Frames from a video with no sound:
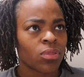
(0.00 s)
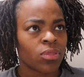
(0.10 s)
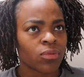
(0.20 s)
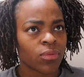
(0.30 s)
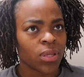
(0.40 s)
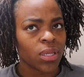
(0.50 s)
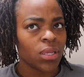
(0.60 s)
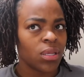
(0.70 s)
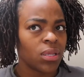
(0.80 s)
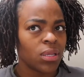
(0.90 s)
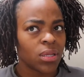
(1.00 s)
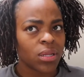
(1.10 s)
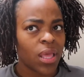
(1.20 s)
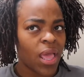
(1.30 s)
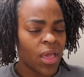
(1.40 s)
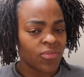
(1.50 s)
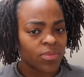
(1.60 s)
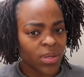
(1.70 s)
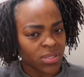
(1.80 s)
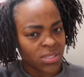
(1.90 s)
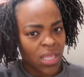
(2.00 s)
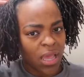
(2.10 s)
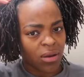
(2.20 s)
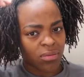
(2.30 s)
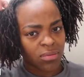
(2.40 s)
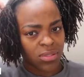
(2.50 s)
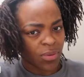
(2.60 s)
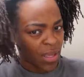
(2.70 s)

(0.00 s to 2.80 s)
3.5 months now, so it